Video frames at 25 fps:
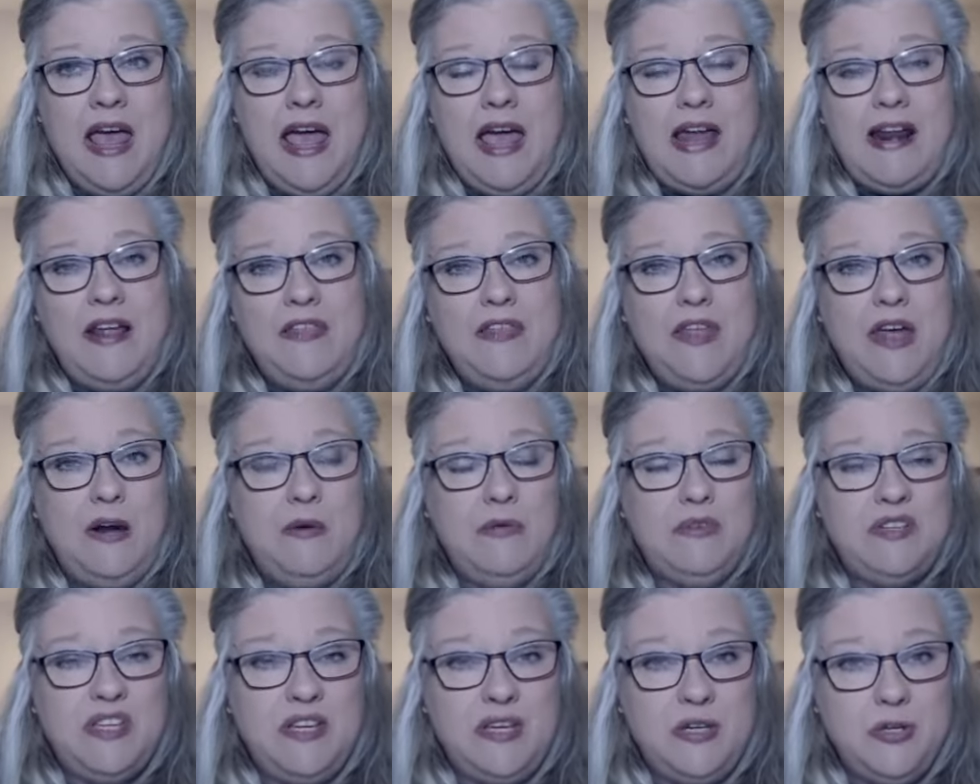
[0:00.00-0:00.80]
and i thought it
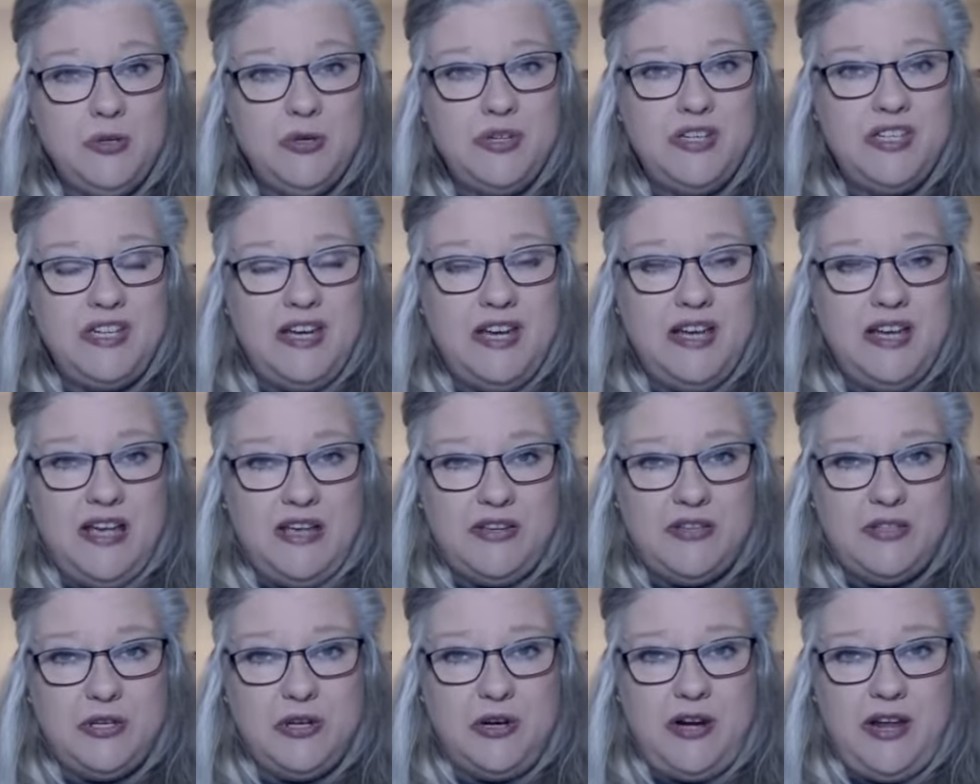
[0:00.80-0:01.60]
was interesting
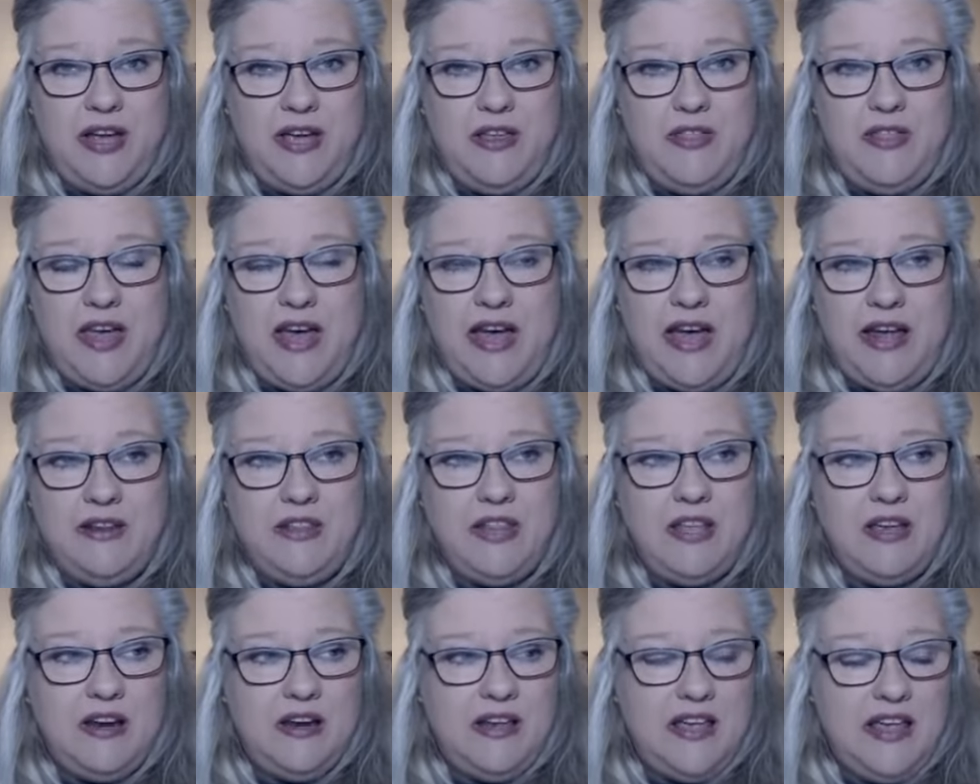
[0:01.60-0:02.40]
yesterday that
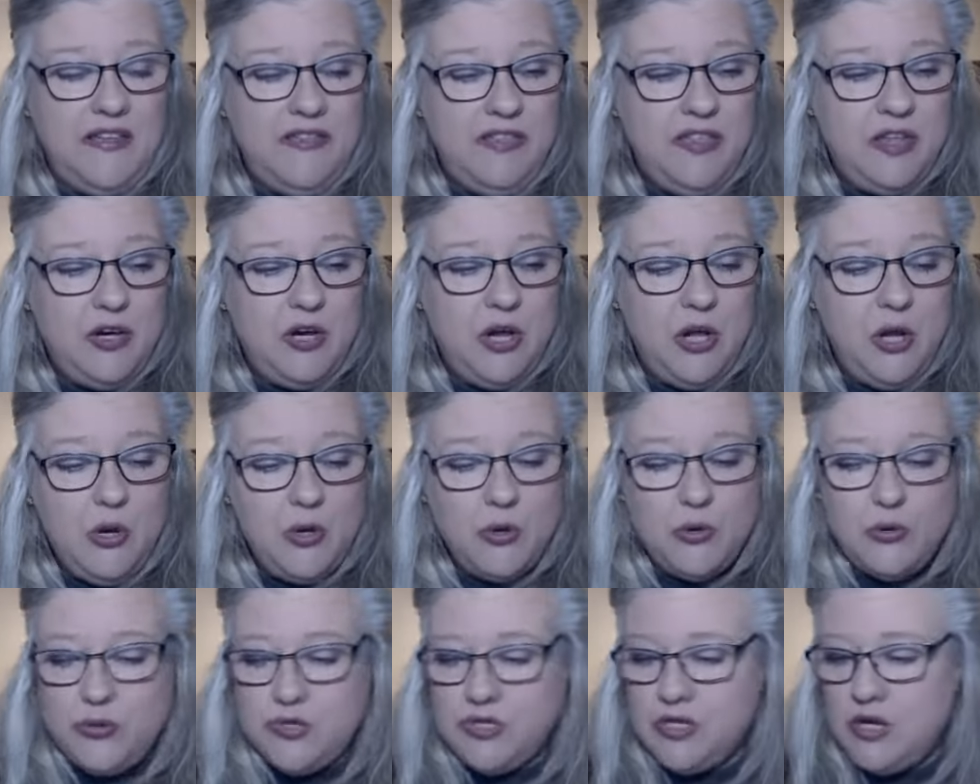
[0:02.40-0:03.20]
the, in the
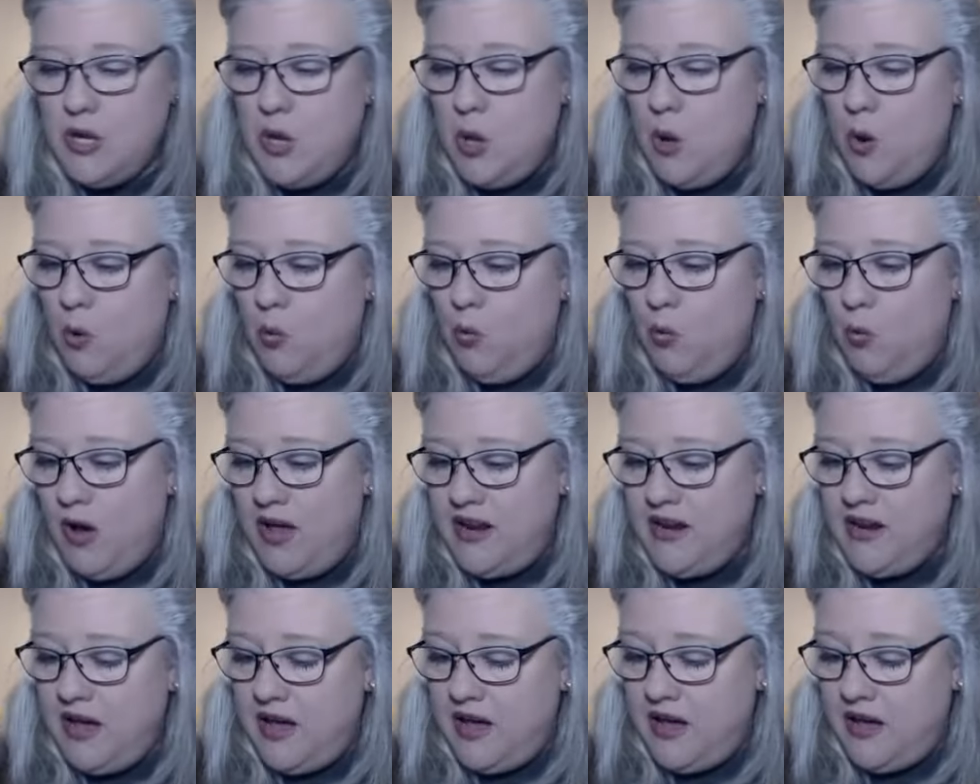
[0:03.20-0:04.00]
news
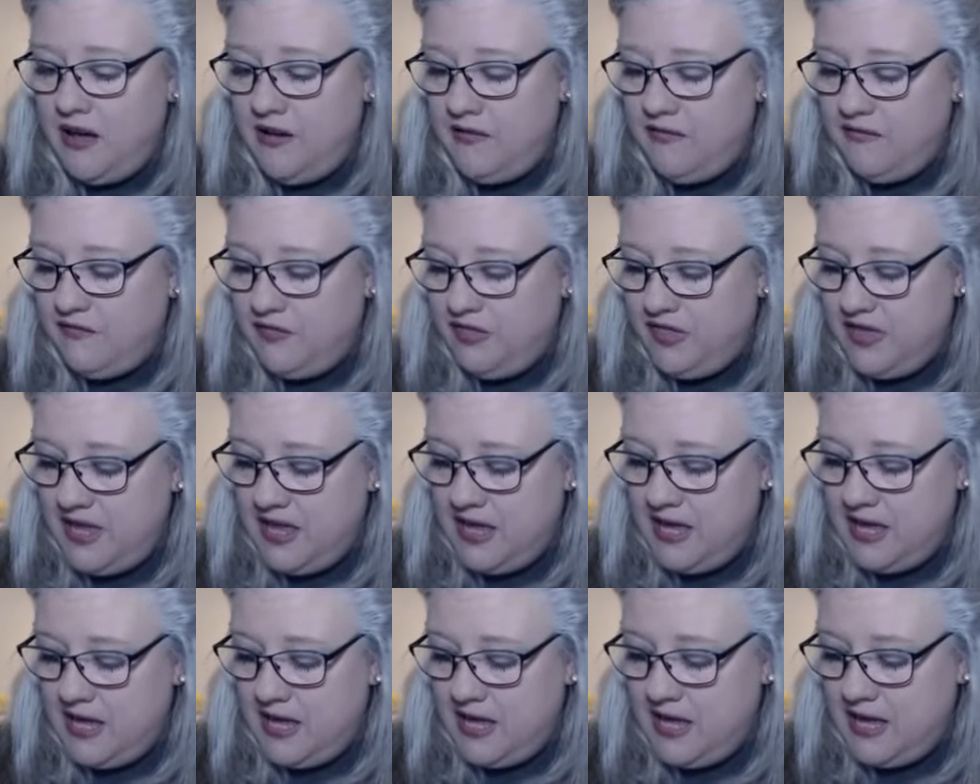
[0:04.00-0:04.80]
one of
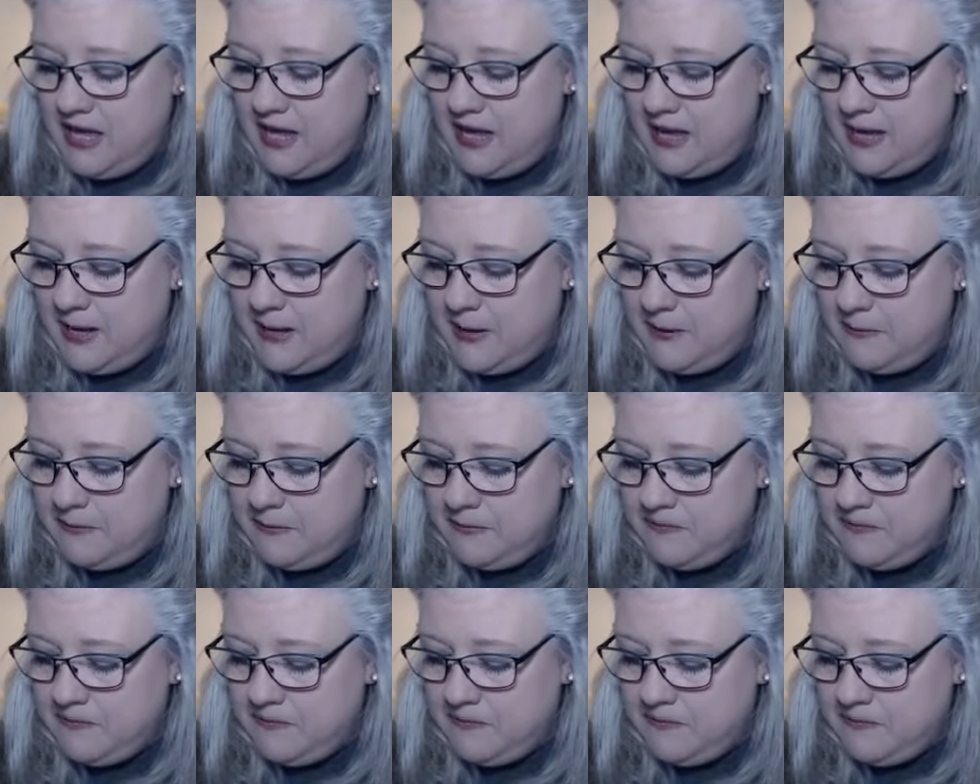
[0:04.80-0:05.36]
the uh,